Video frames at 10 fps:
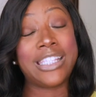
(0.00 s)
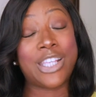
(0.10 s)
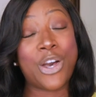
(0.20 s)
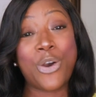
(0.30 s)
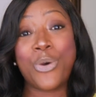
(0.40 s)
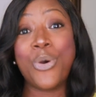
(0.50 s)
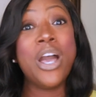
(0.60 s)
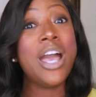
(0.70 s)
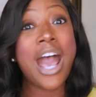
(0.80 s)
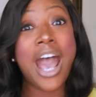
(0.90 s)
So
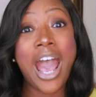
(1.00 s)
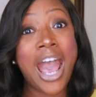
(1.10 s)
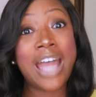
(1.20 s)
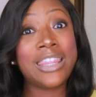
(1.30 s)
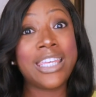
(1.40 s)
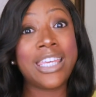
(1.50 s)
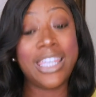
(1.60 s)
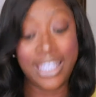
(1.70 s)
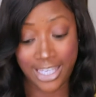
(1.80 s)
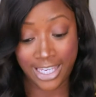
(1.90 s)
I
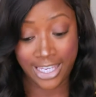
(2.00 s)
think